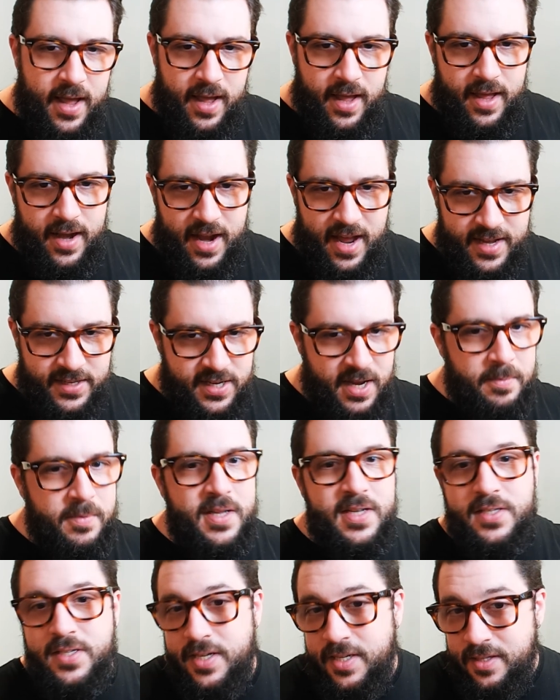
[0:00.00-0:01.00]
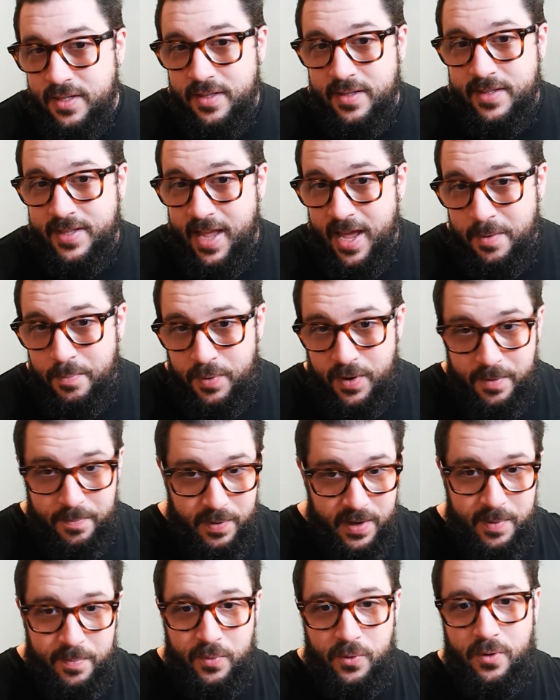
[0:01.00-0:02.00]
and as I'm listening to the Dead Pit
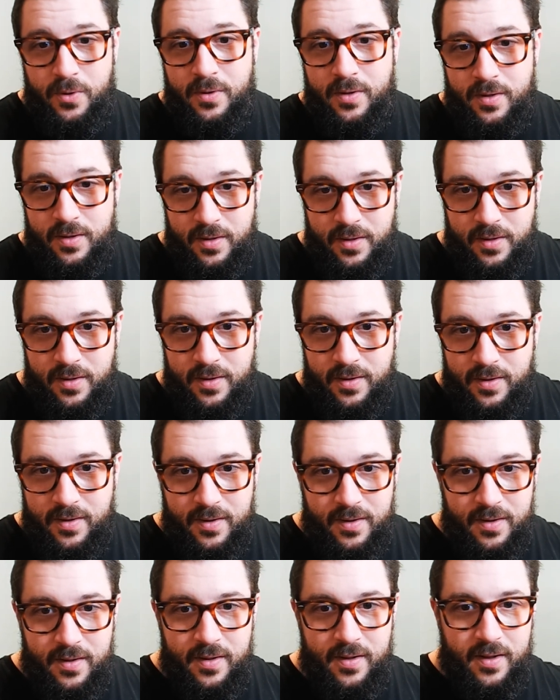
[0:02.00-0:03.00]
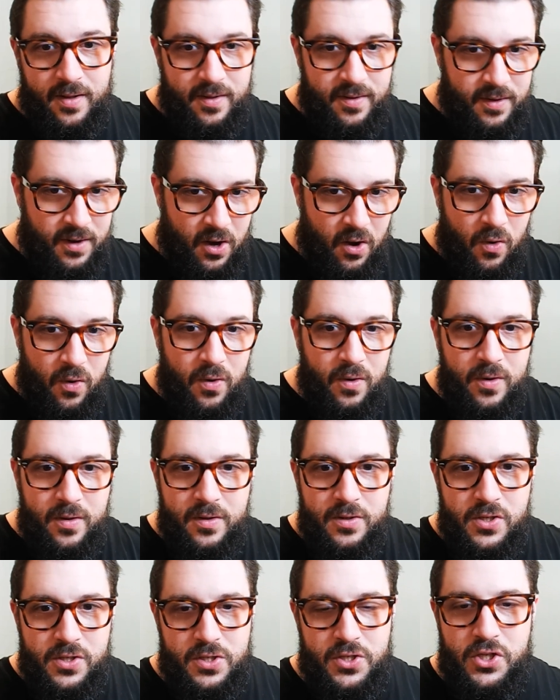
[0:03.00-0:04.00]
people, you know,
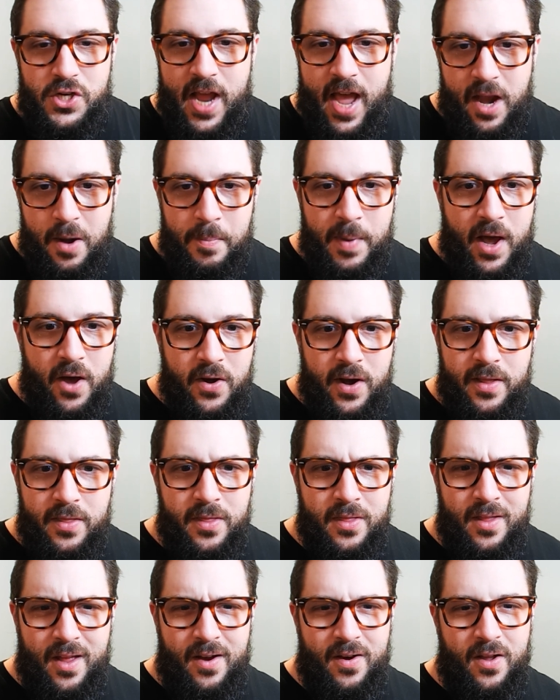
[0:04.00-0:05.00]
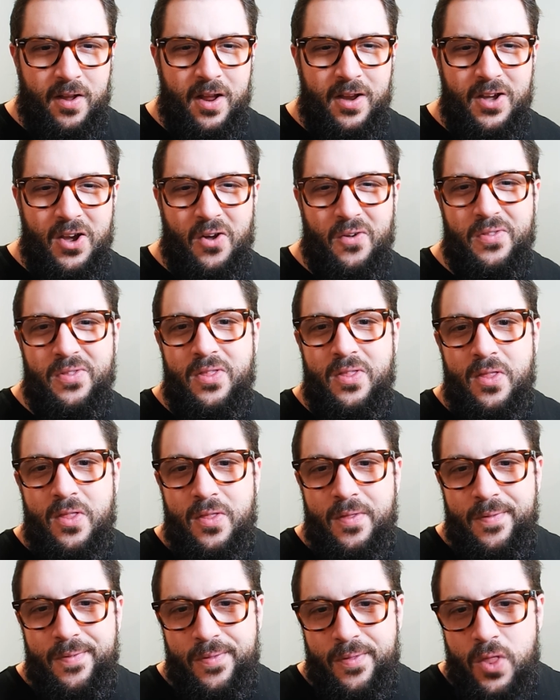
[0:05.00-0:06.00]
just chat about it, you know,
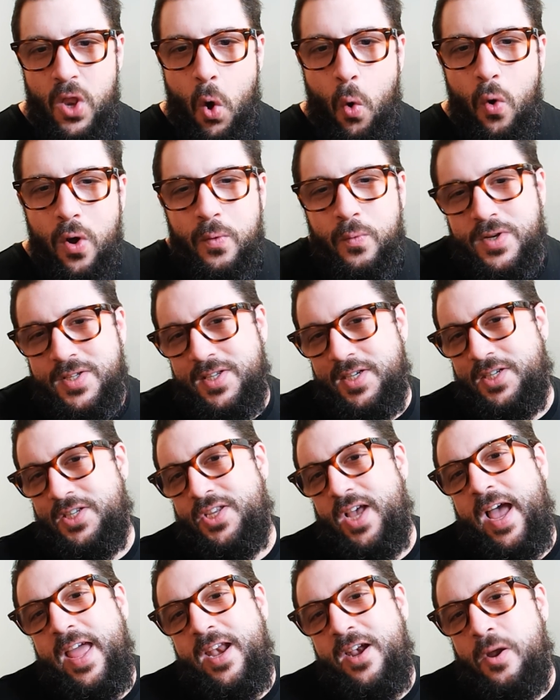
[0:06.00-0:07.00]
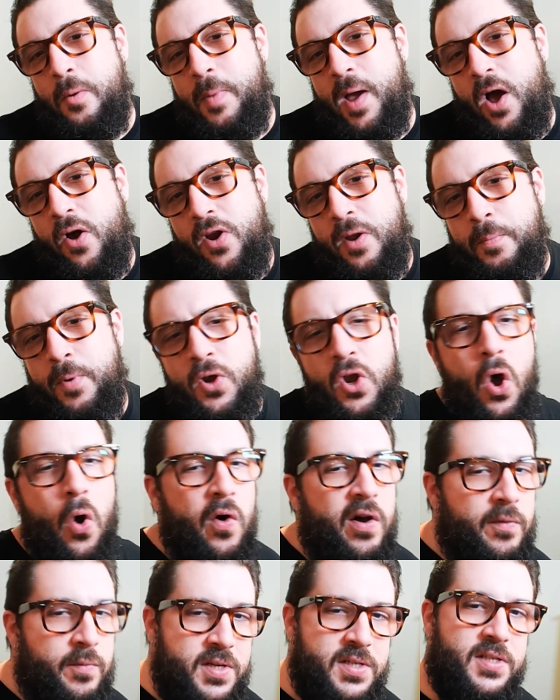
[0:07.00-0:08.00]
no one was excited about it, but no
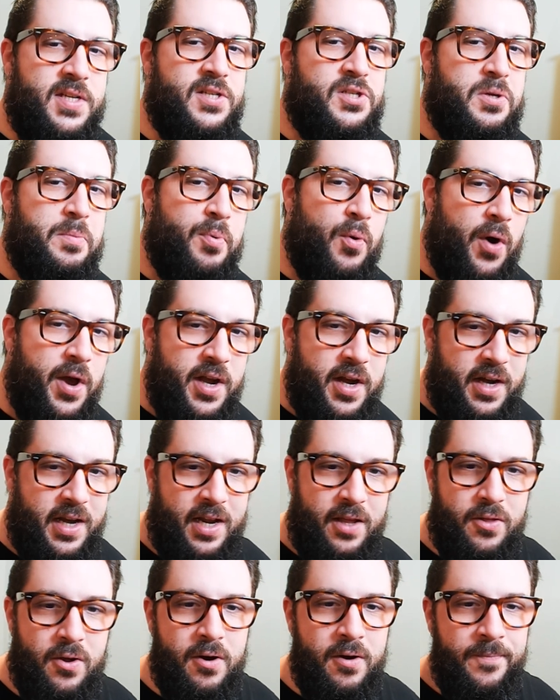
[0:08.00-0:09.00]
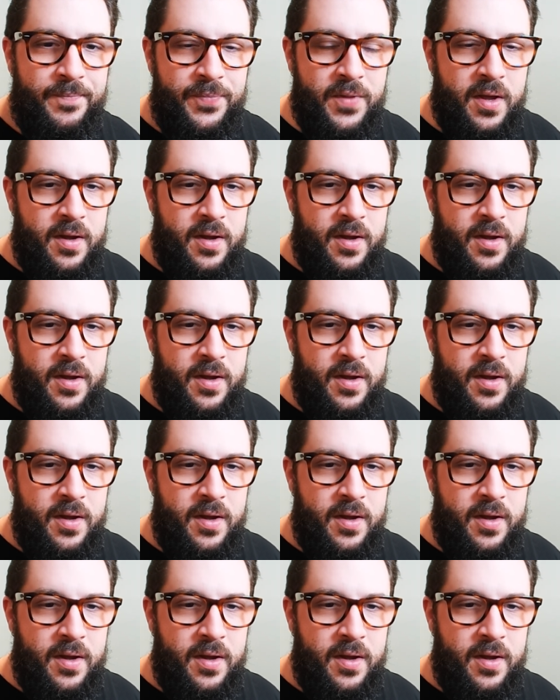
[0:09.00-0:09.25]
one was disappointed either.